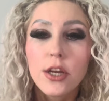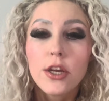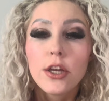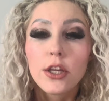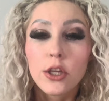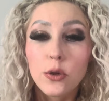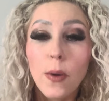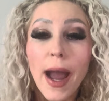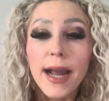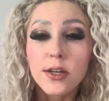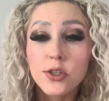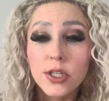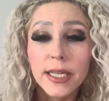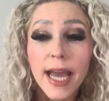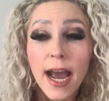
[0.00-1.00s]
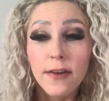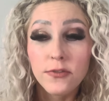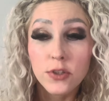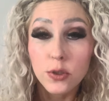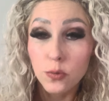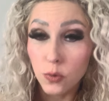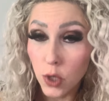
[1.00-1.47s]
You actually have
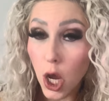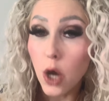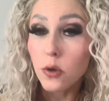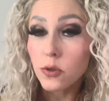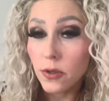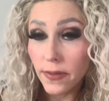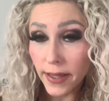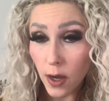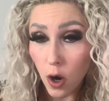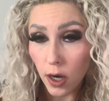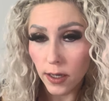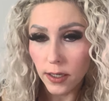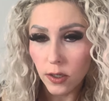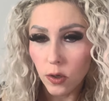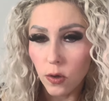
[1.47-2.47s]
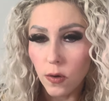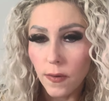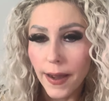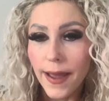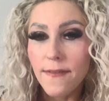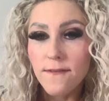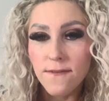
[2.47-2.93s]
to go to the
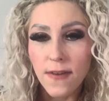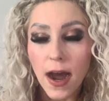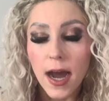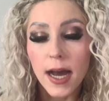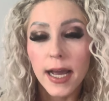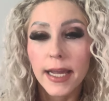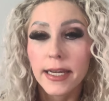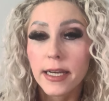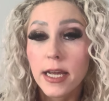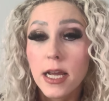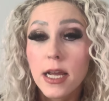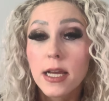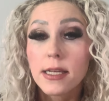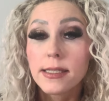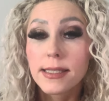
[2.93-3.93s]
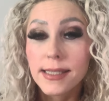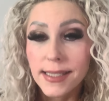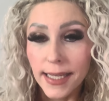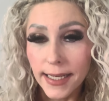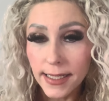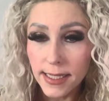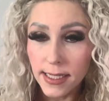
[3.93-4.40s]
article and find
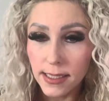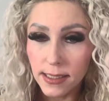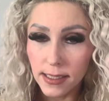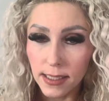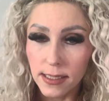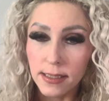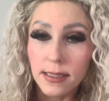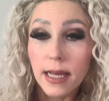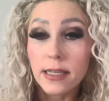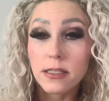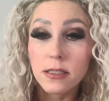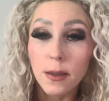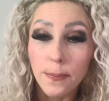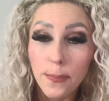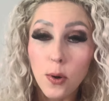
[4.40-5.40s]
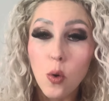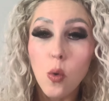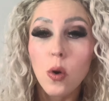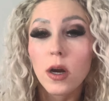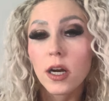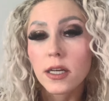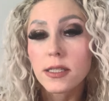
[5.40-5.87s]
sentences that
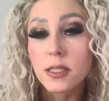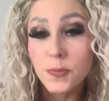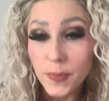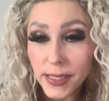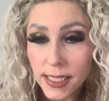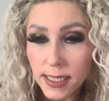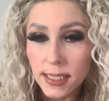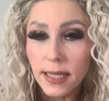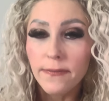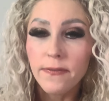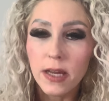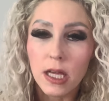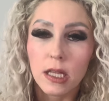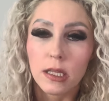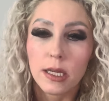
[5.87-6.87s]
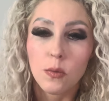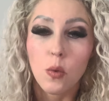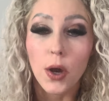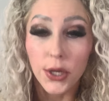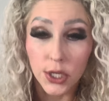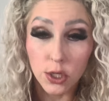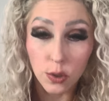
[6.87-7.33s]
support specifically
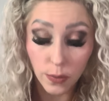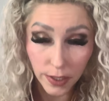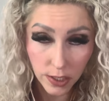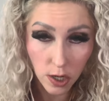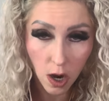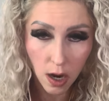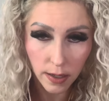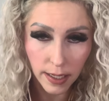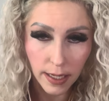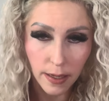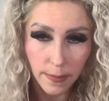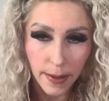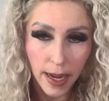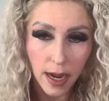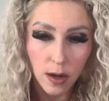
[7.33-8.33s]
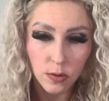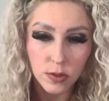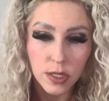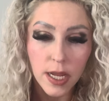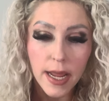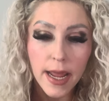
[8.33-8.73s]
what you are talking about.